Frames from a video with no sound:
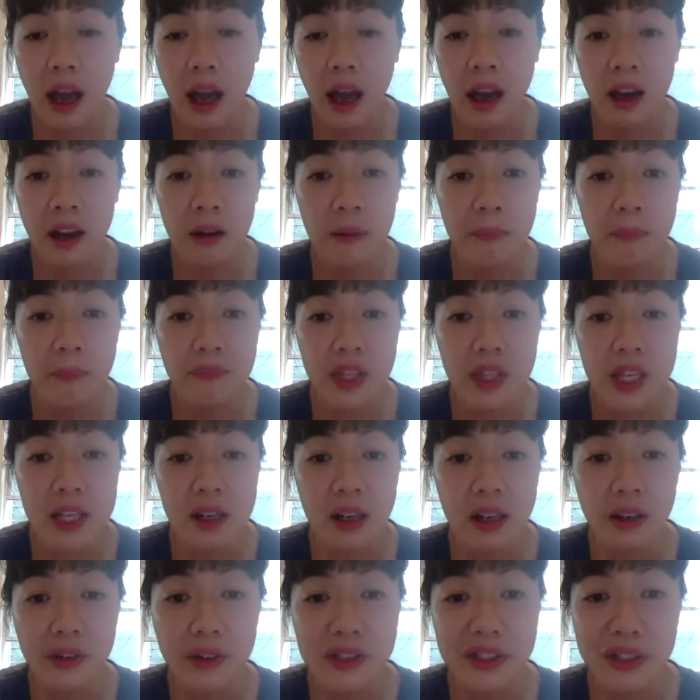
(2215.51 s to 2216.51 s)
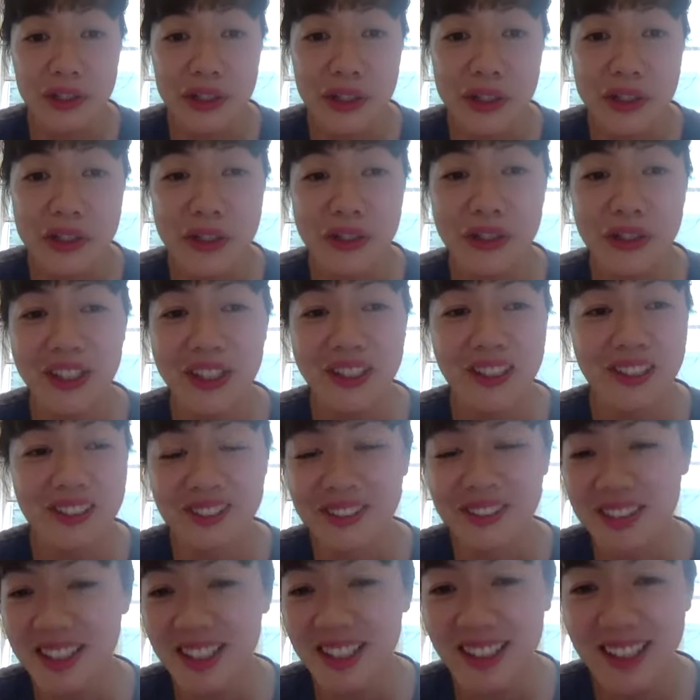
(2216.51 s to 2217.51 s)
Um, you know, so usually
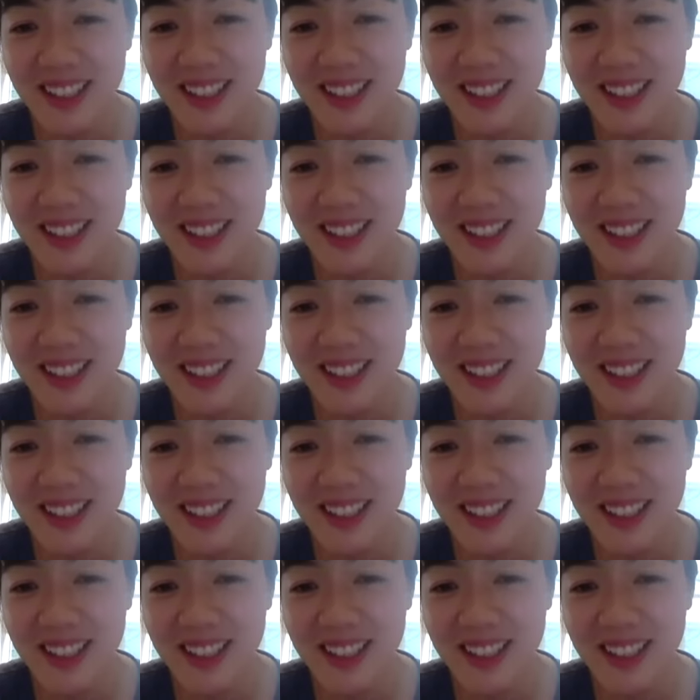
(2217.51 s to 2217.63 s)
there's